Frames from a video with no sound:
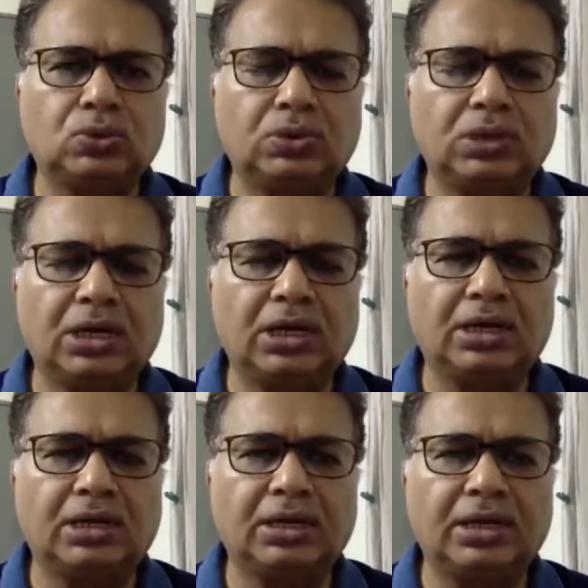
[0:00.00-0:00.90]

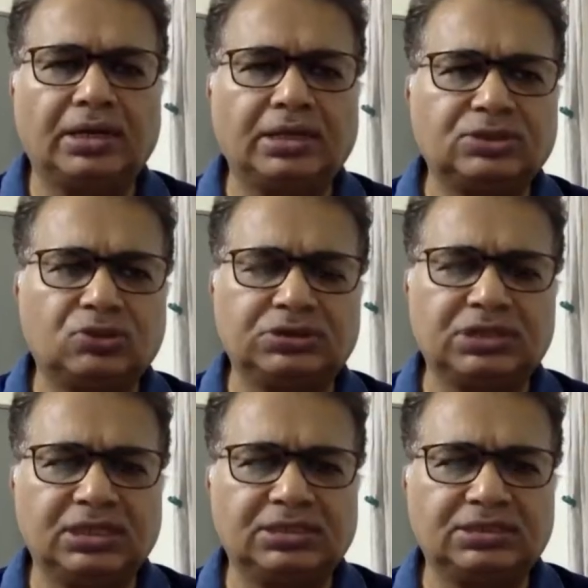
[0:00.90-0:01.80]
do in the
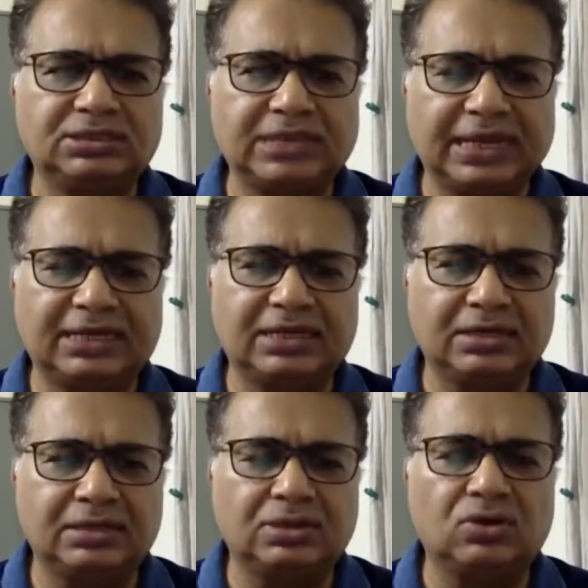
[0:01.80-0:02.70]
social
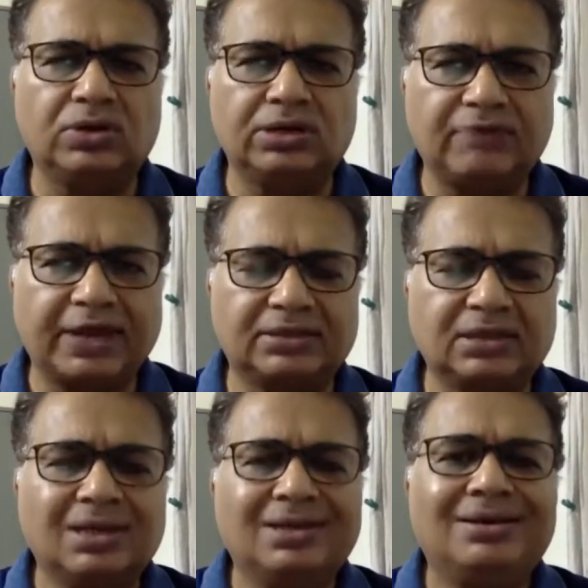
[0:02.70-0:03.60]
sector? In fact,
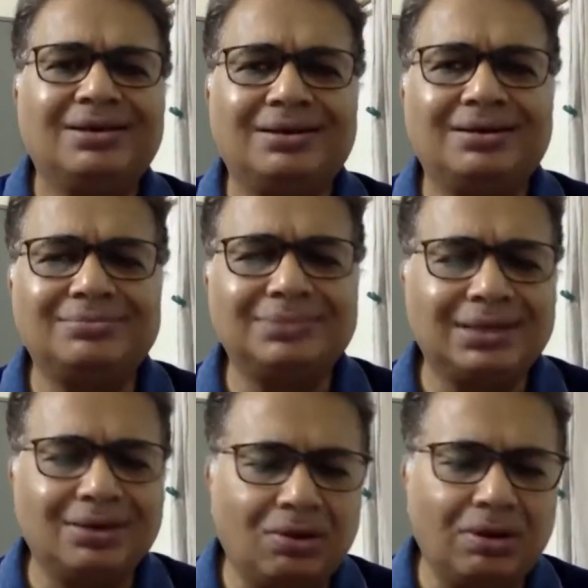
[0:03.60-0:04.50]
there are
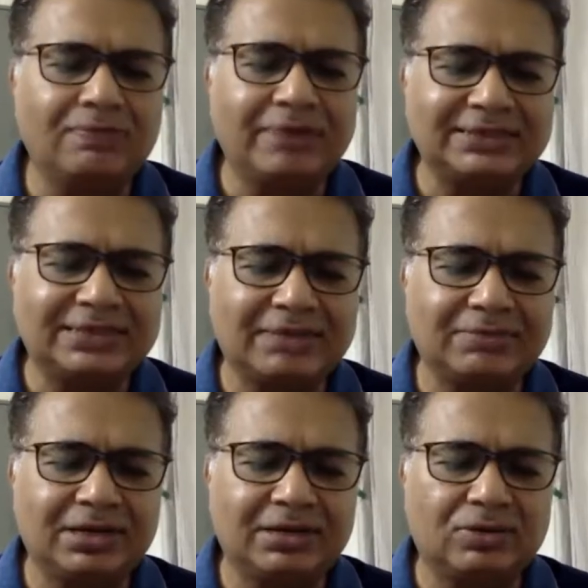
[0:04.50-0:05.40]
a lot of
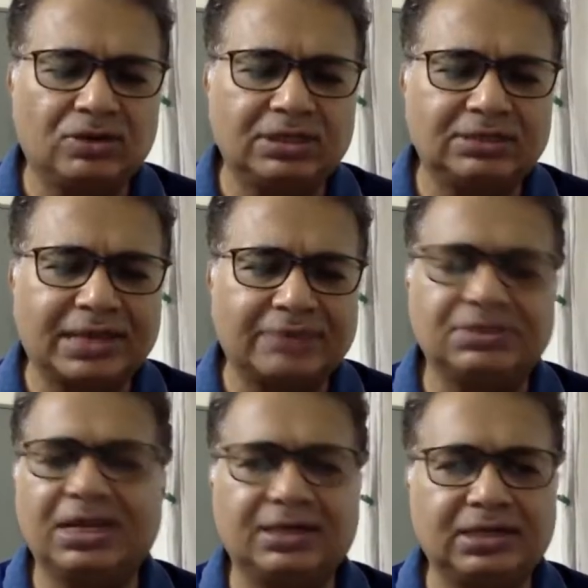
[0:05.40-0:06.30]
excitement about these apps
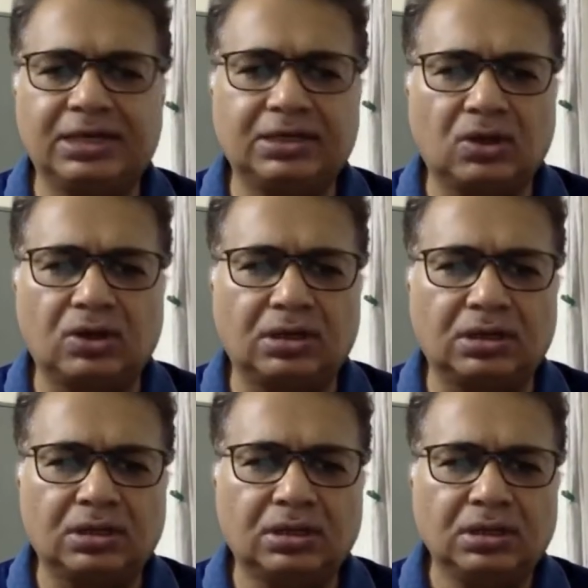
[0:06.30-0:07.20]
like TikTok,
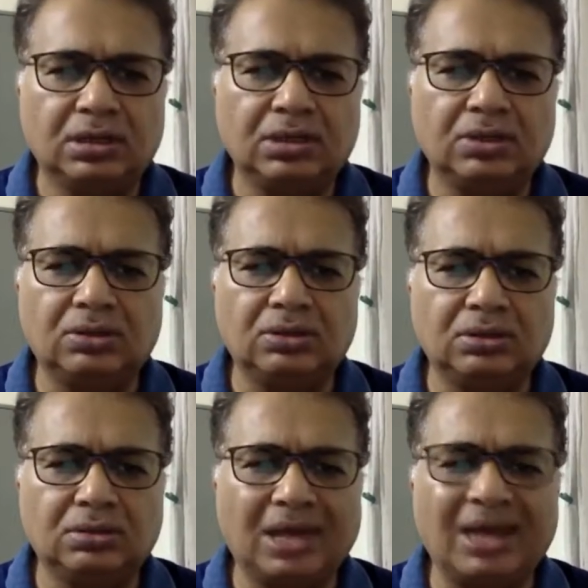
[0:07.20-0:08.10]

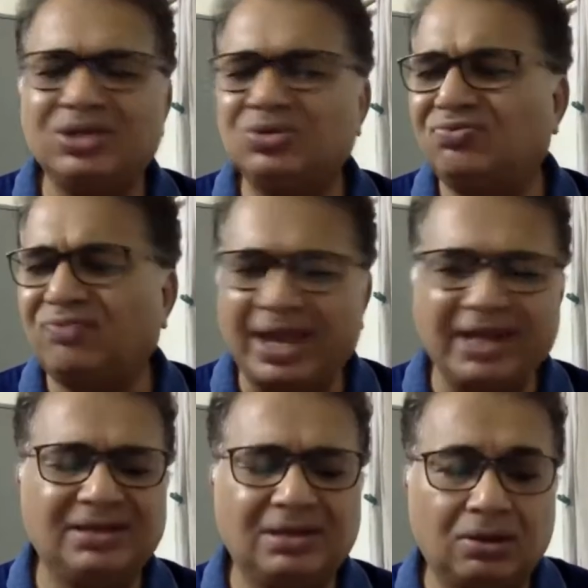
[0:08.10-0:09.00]
and you
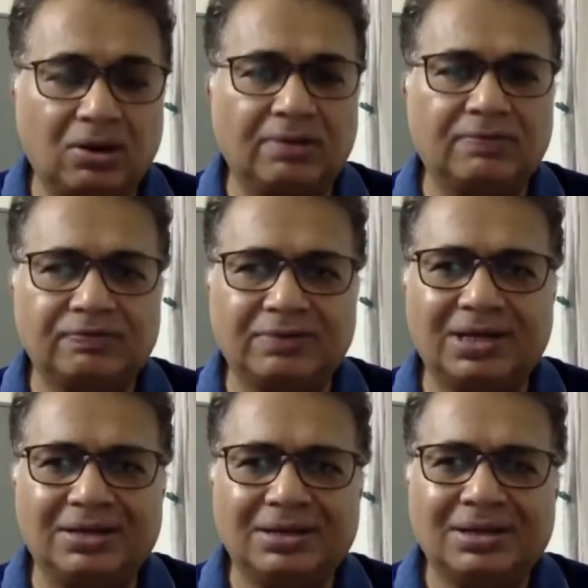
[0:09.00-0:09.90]
find a lot of,
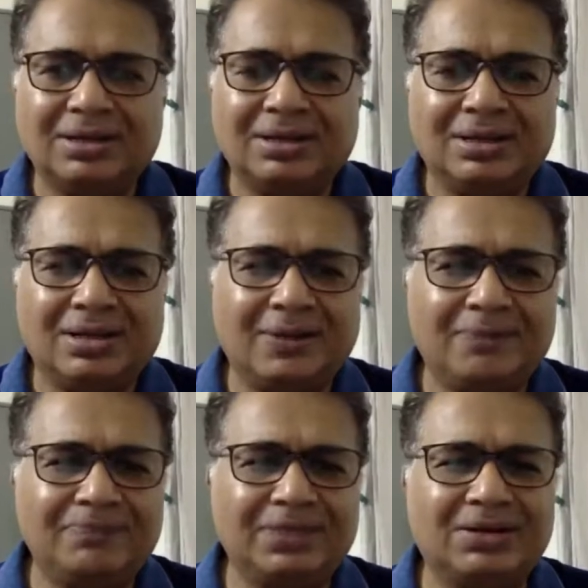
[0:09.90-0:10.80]

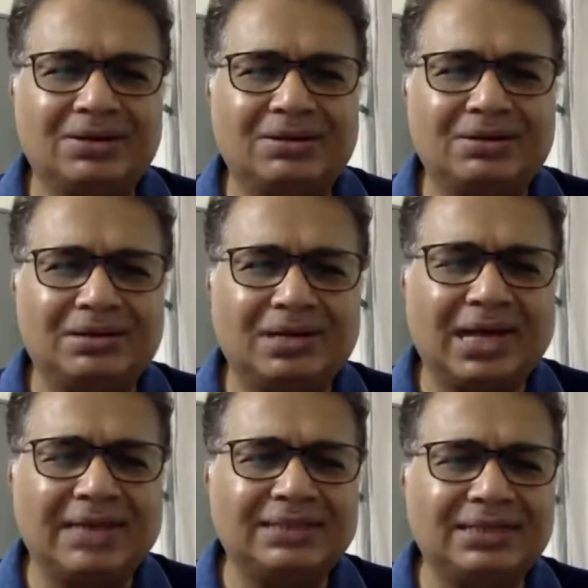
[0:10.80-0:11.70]

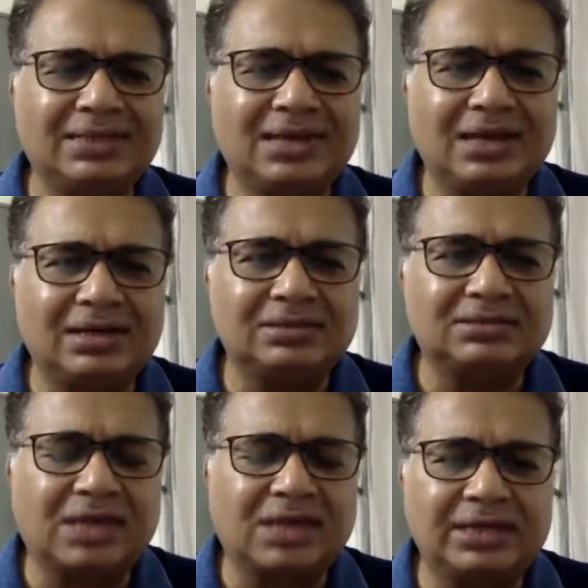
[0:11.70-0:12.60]
I think the
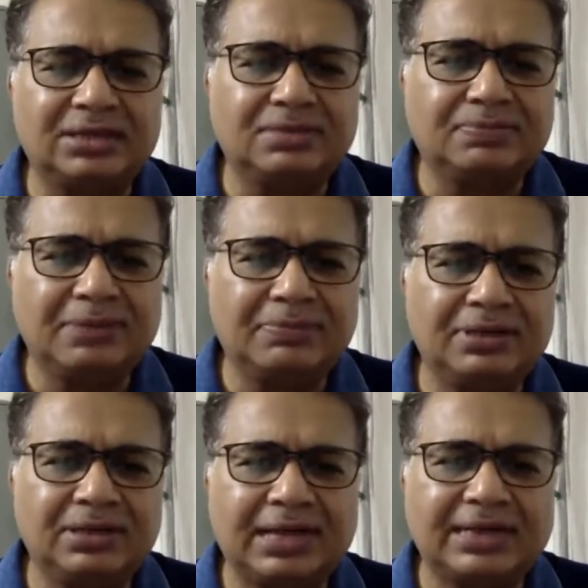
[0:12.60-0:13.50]
countryside
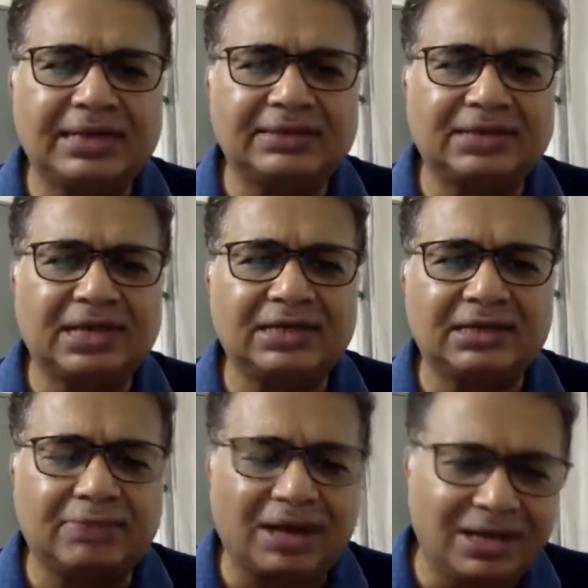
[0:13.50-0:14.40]
people get excited
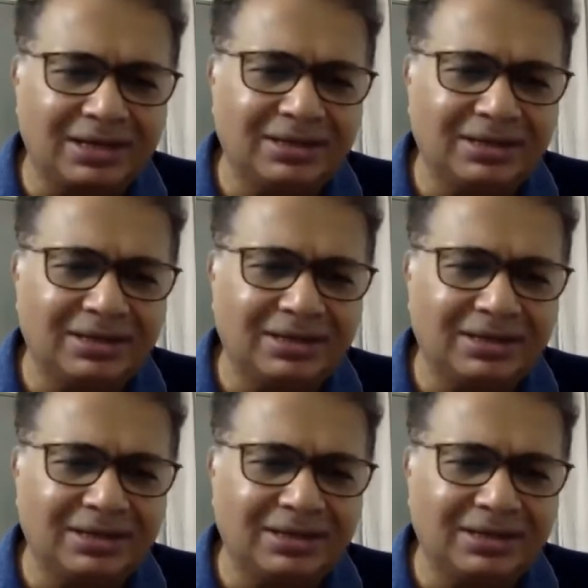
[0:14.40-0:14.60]
by,